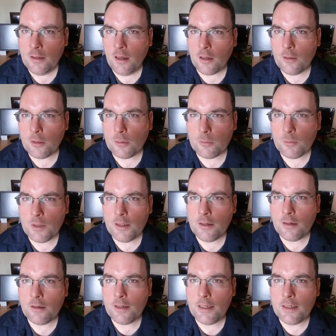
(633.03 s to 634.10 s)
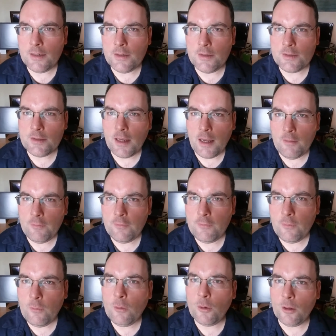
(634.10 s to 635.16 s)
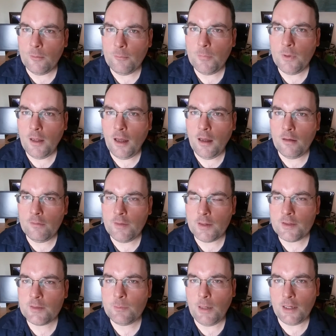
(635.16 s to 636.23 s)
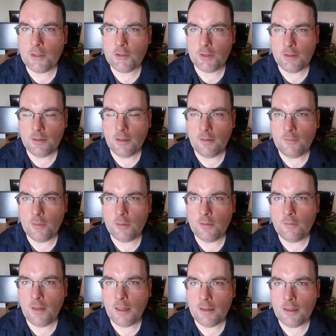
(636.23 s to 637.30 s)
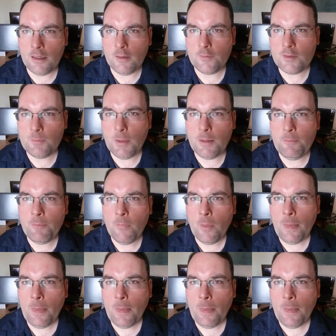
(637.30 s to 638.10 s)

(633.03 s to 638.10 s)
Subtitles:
A career is a form of expression of your divine gifts, but